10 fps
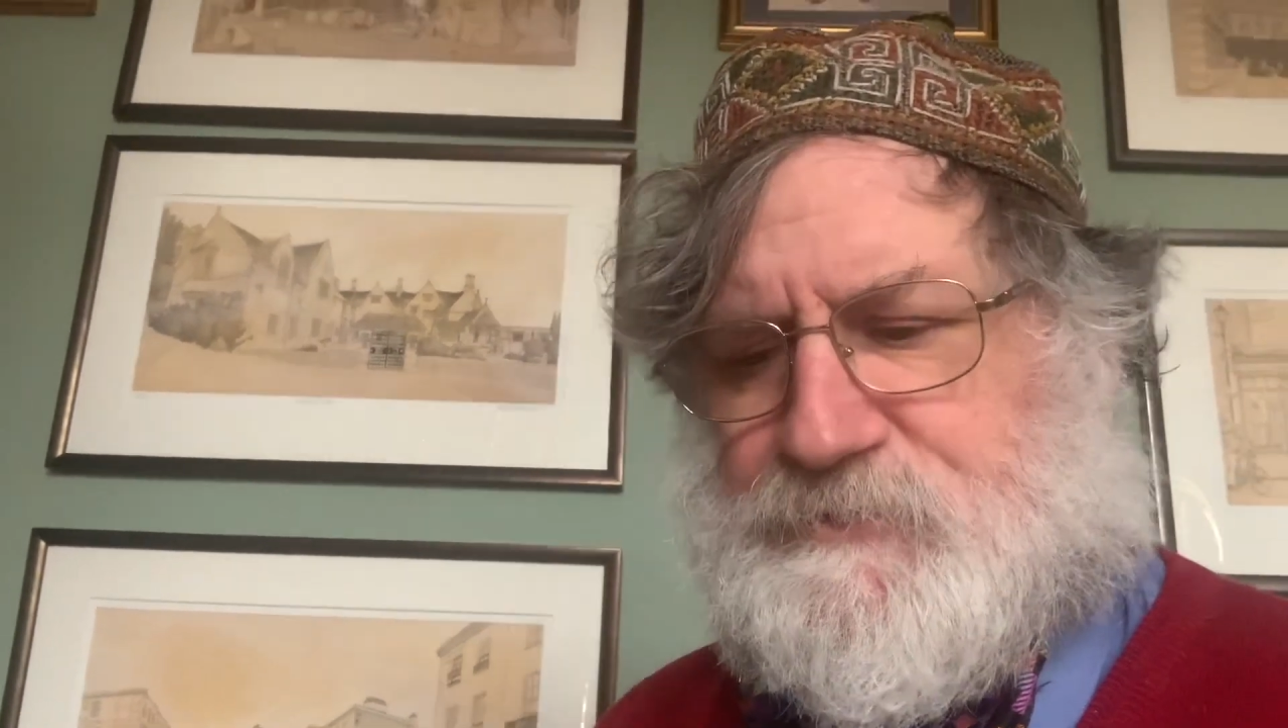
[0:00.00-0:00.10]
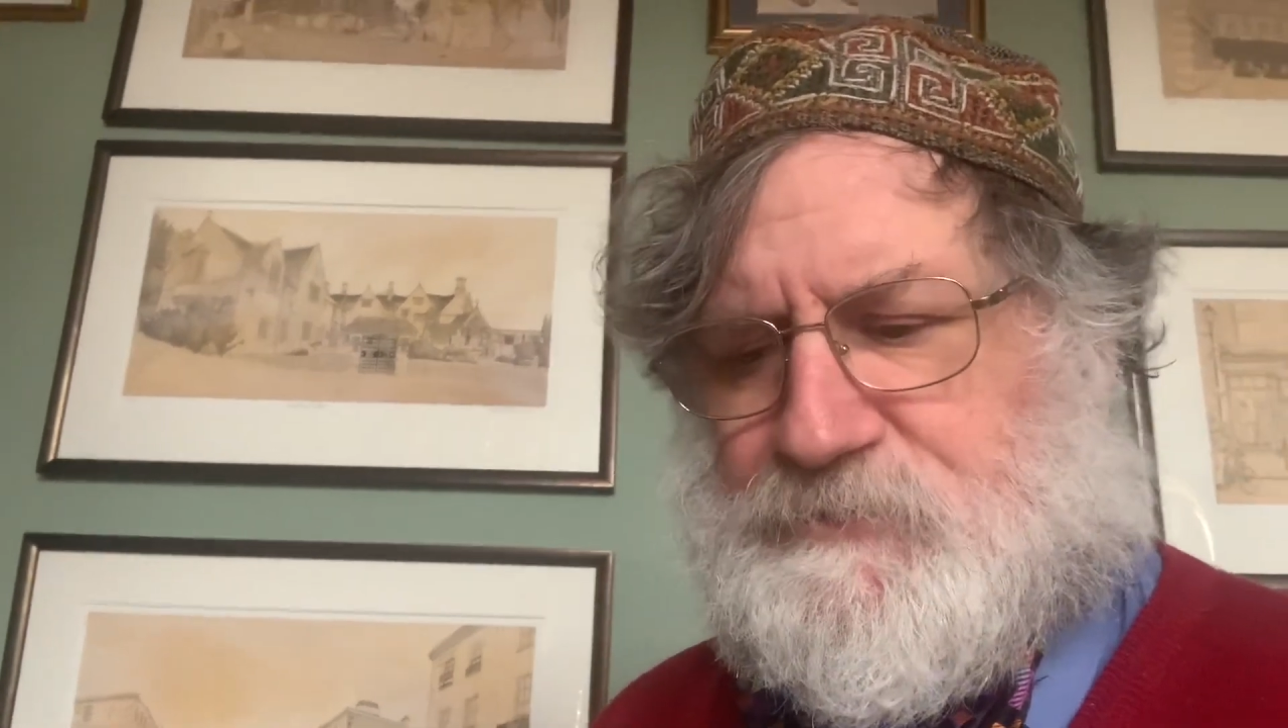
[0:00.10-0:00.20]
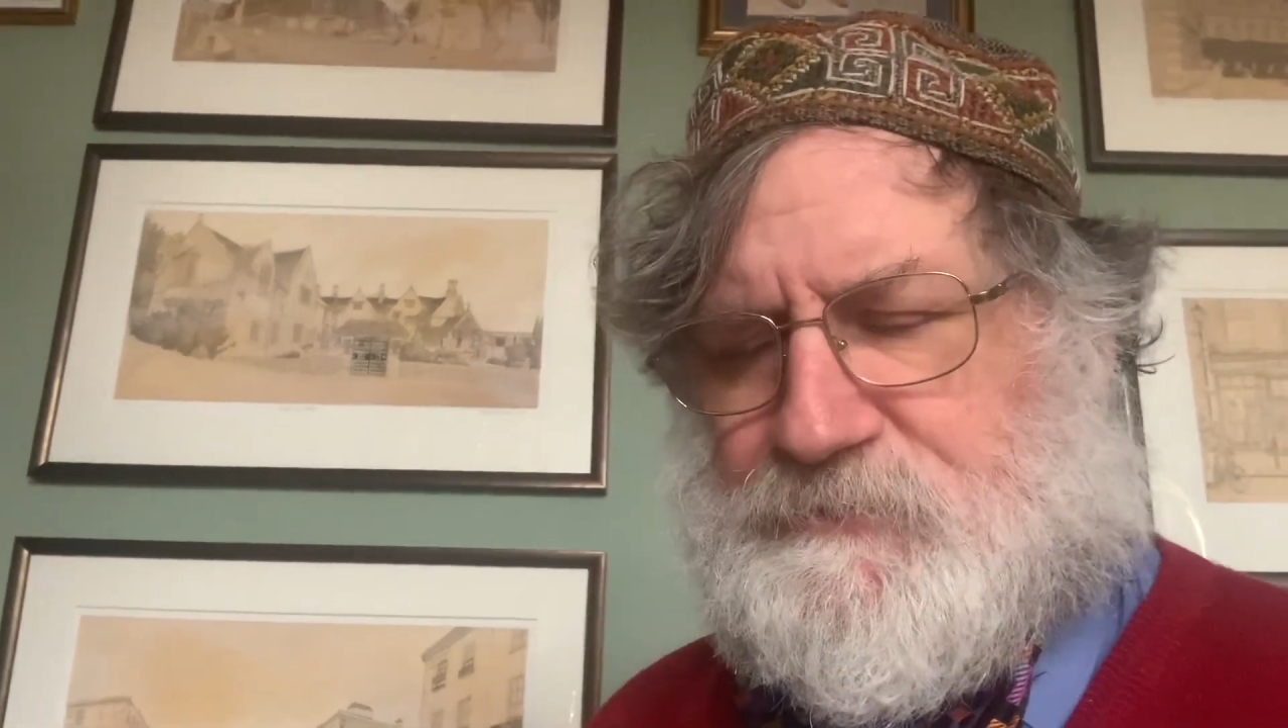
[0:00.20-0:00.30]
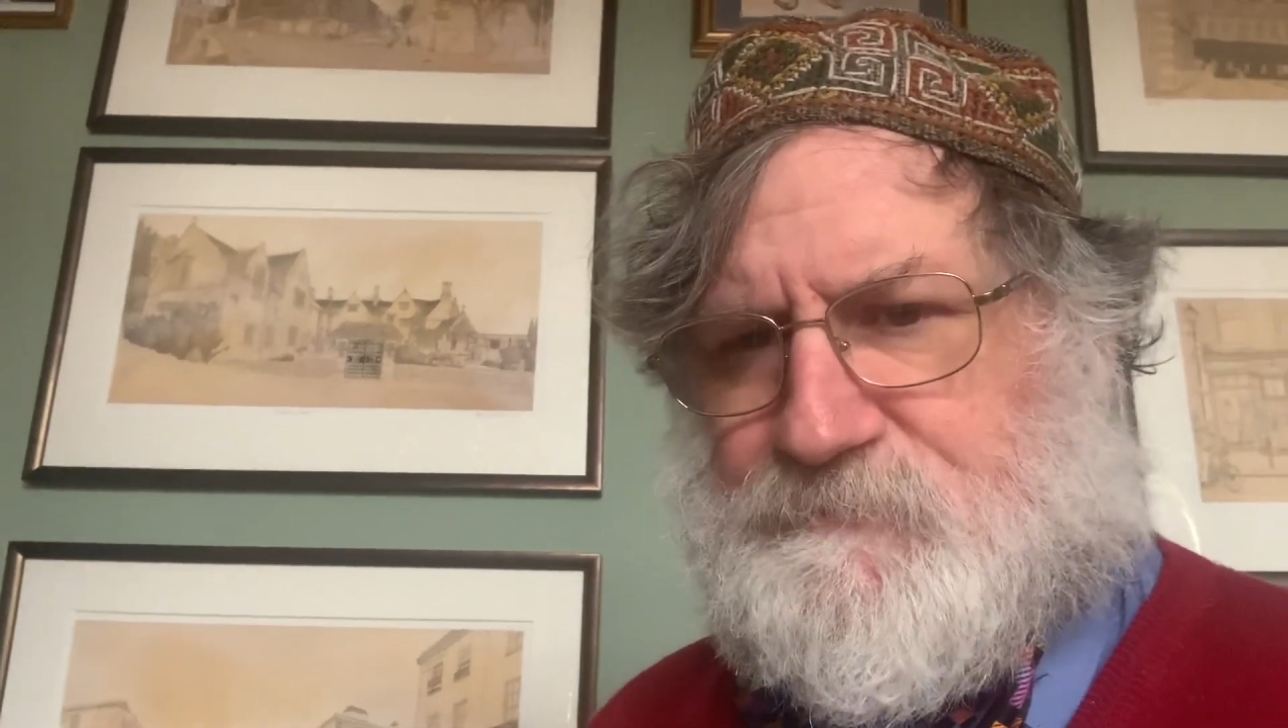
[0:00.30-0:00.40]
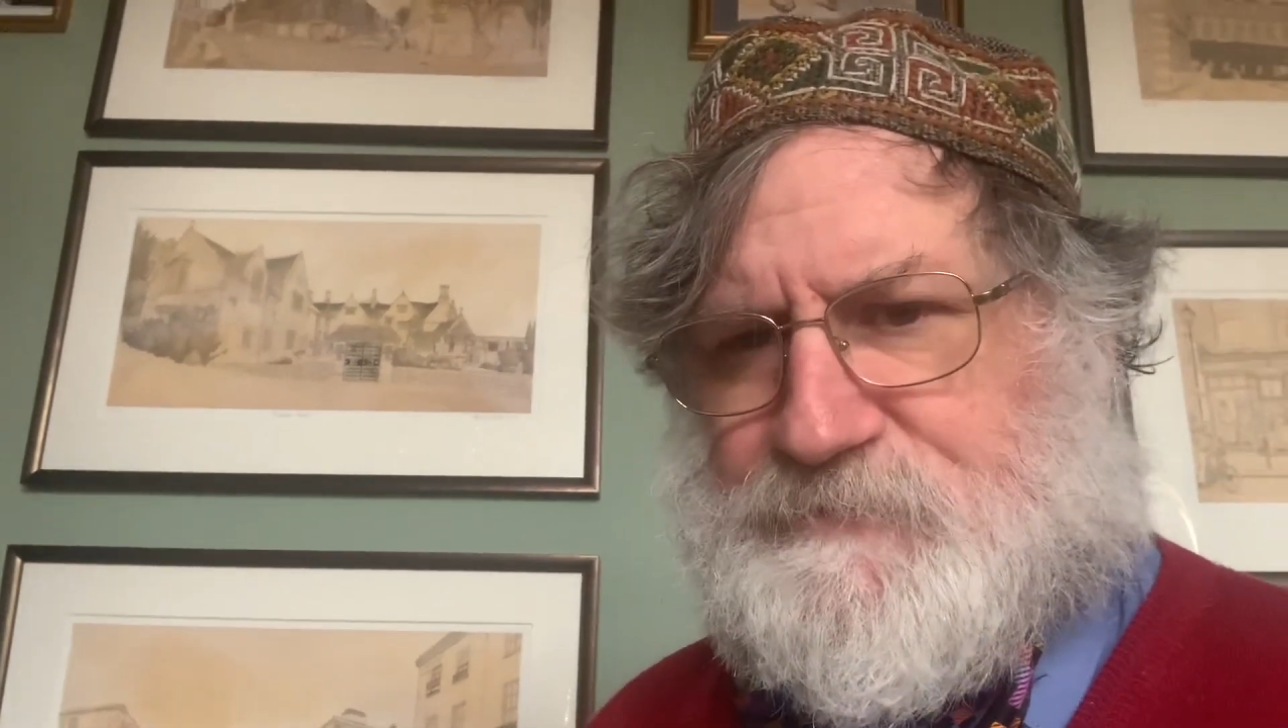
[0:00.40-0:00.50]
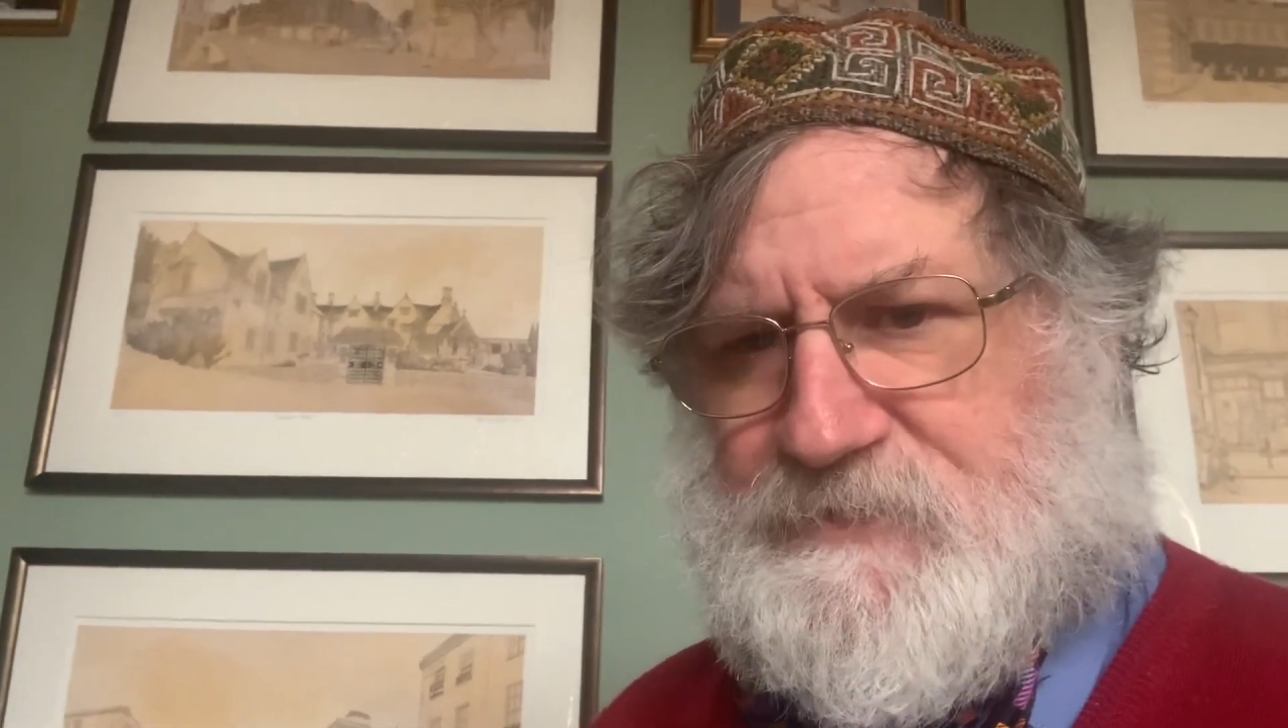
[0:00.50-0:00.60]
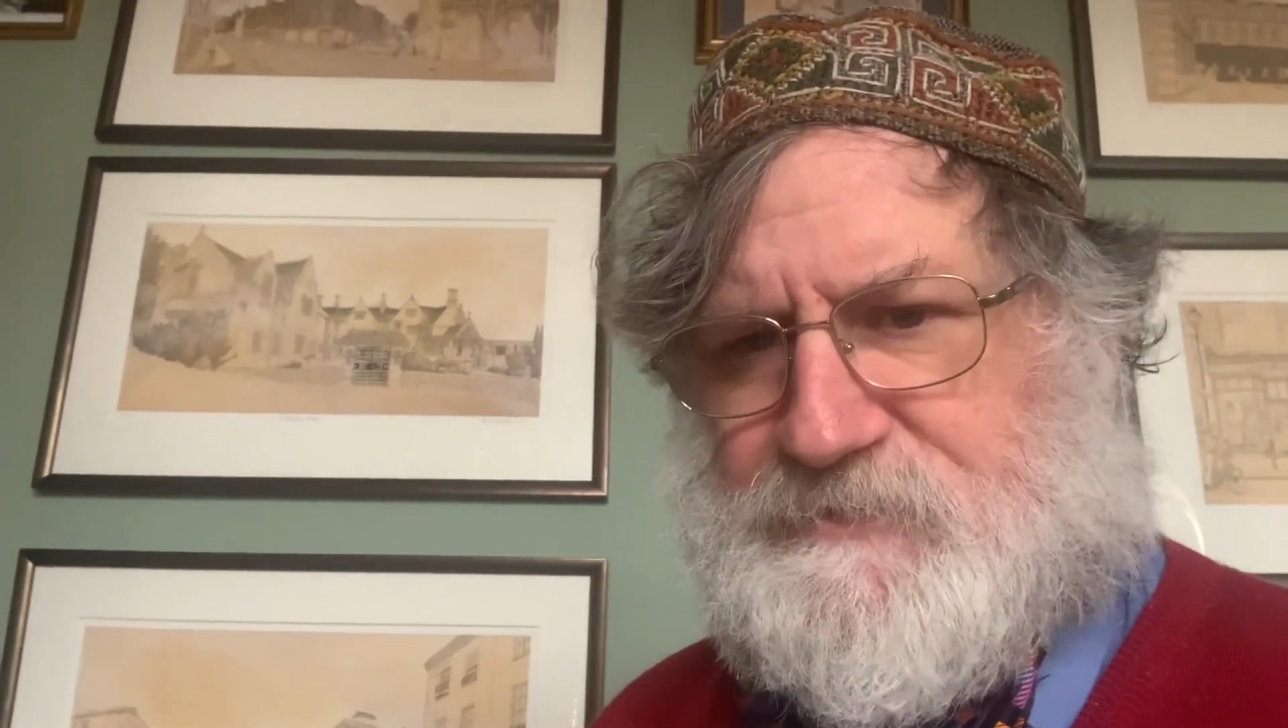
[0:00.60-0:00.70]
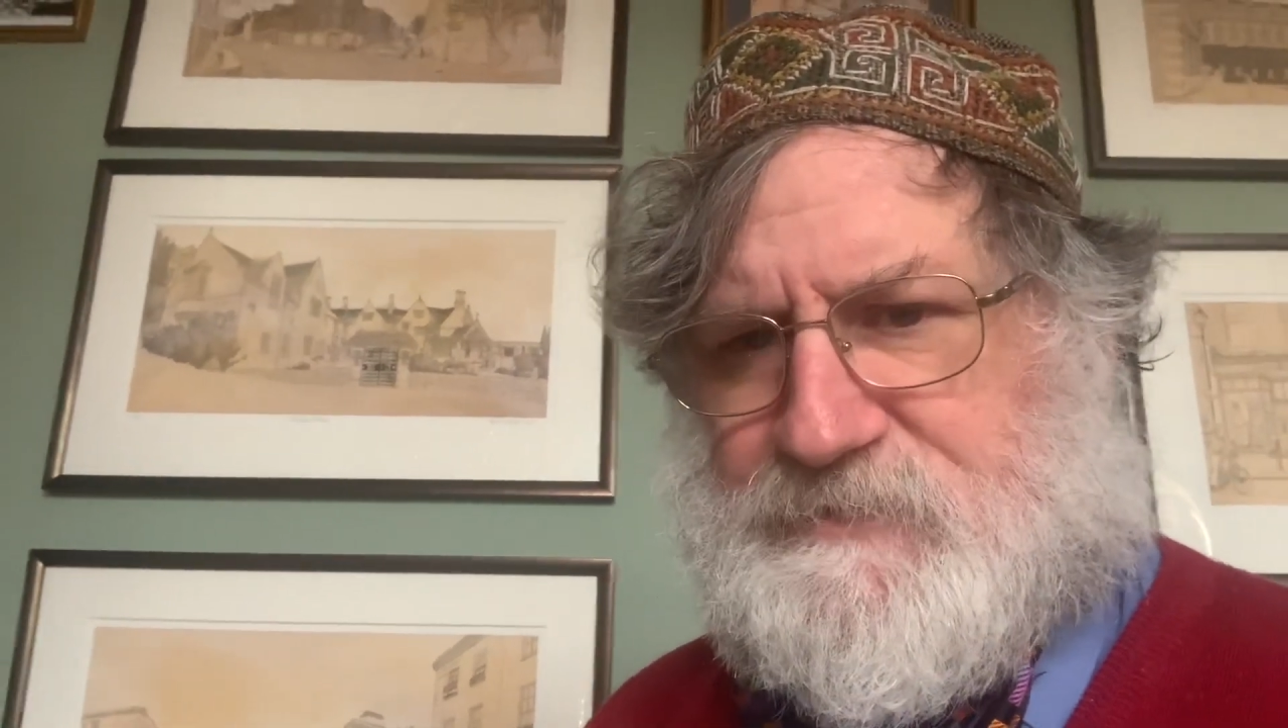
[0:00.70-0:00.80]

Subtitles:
of Sussex